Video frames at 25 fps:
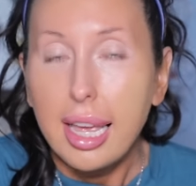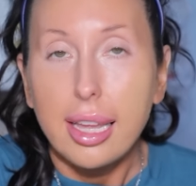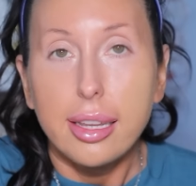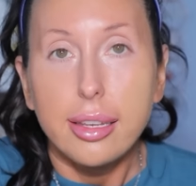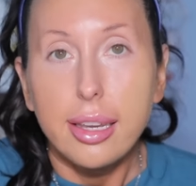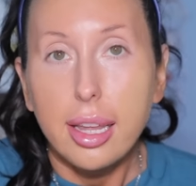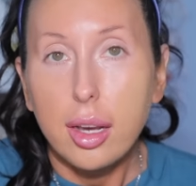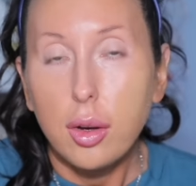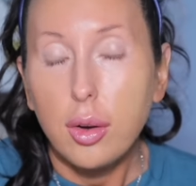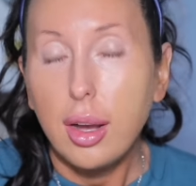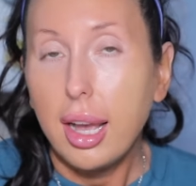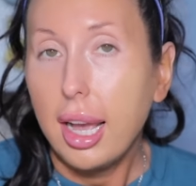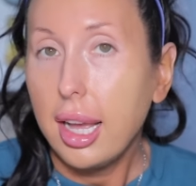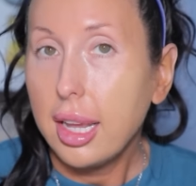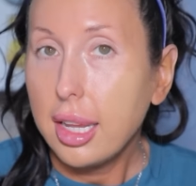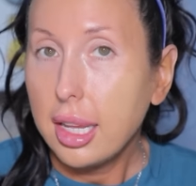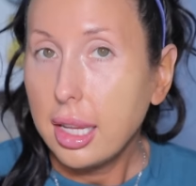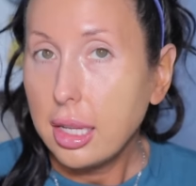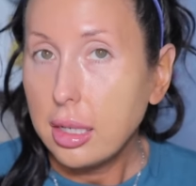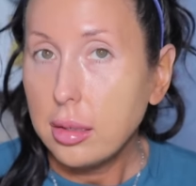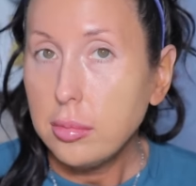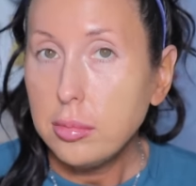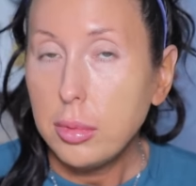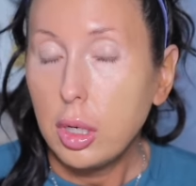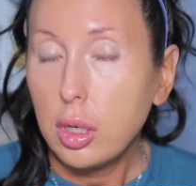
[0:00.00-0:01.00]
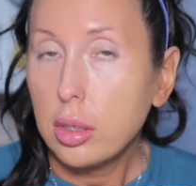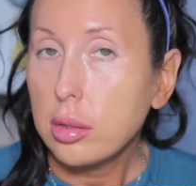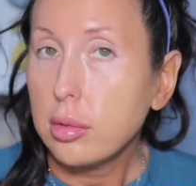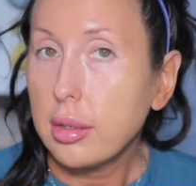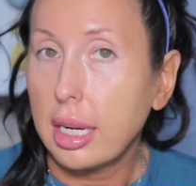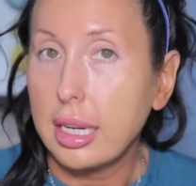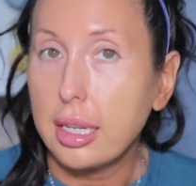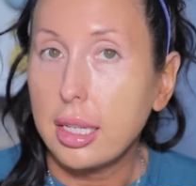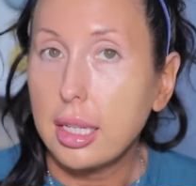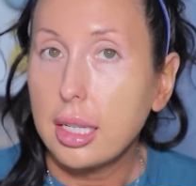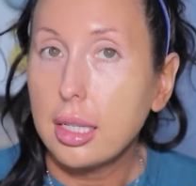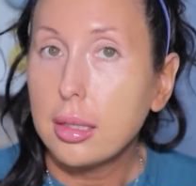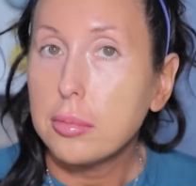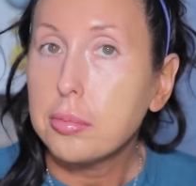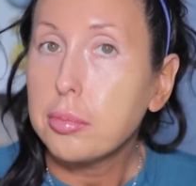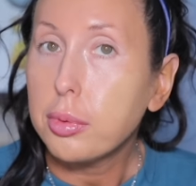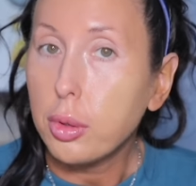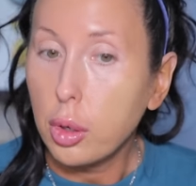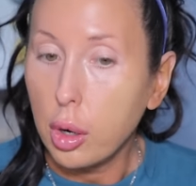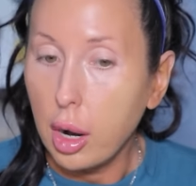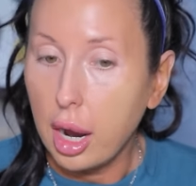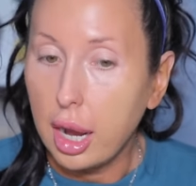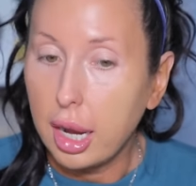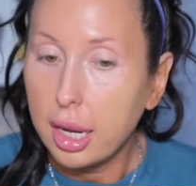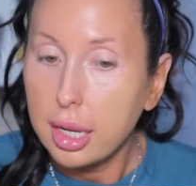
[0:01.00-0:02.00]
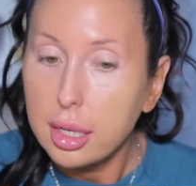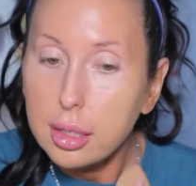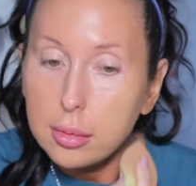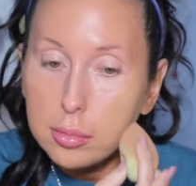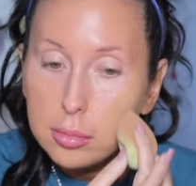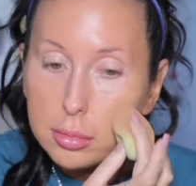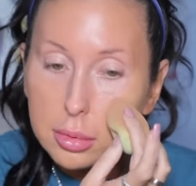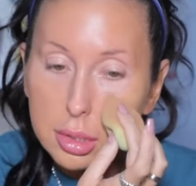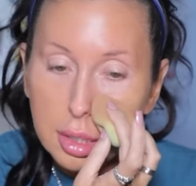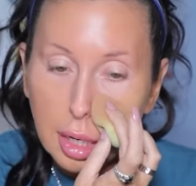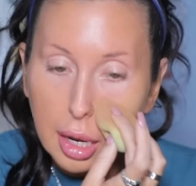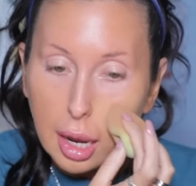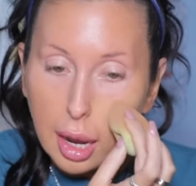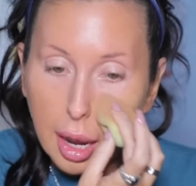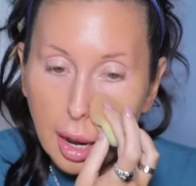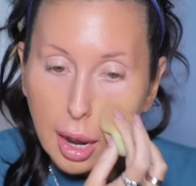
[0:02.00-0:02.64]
Now, I am already primed.